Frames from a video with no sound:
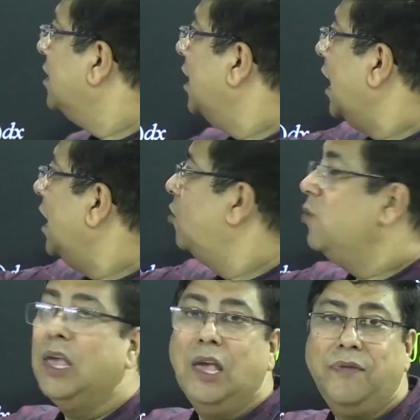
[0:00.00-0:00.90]
is the a
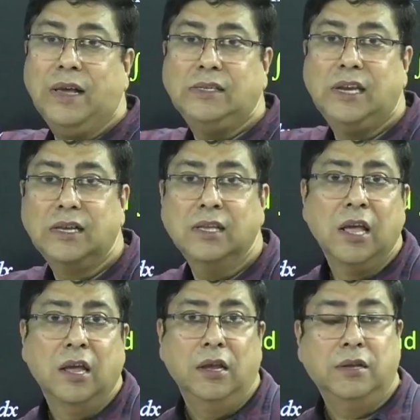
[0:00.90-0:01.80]
to a fx dx,
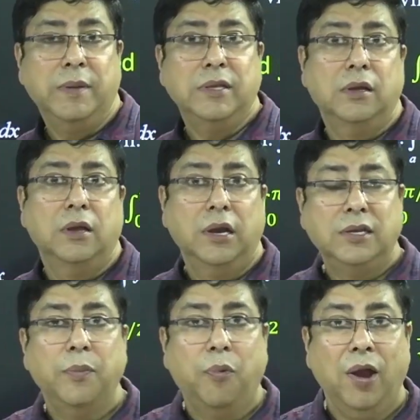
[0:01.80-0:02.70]
it means it
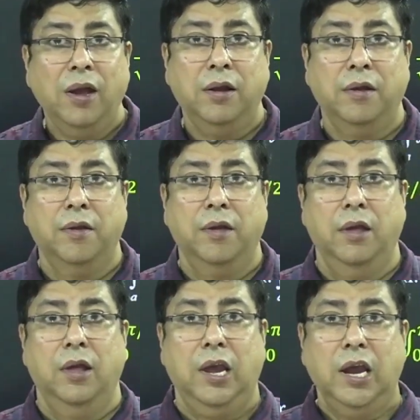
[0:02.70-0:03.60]
is a point.
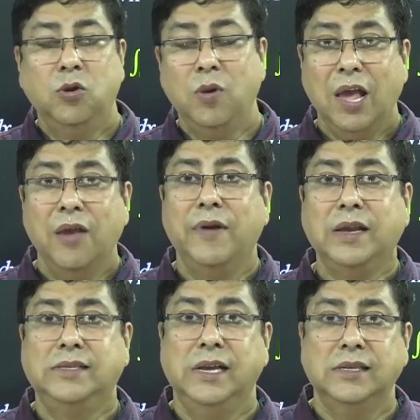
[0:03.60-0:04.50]
A to a
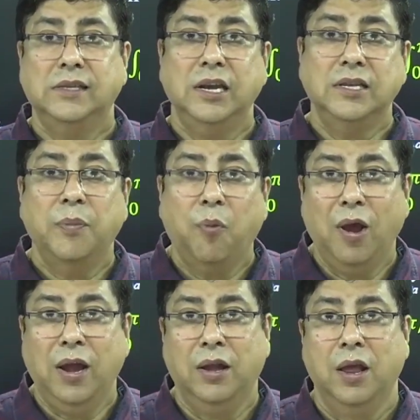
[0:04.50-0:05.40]
fx dx, it is a
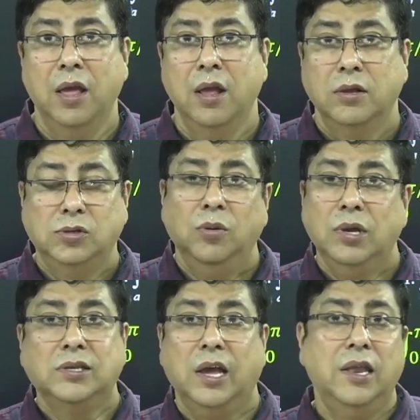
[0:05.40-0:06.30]
point. So
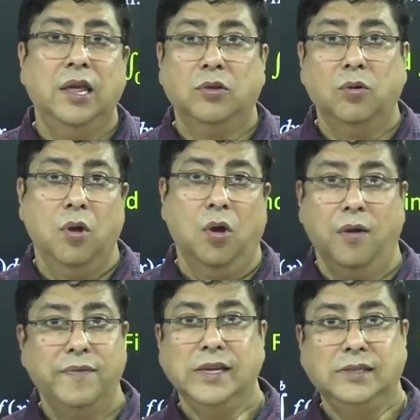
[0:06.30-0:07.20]
iska area to
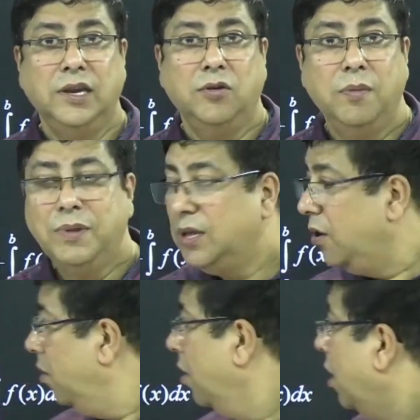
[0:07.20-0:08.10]
obviously it will be
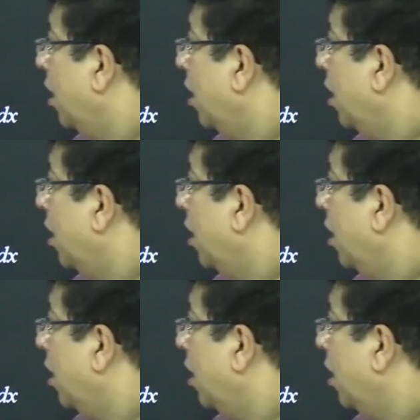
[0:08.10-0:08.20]
0.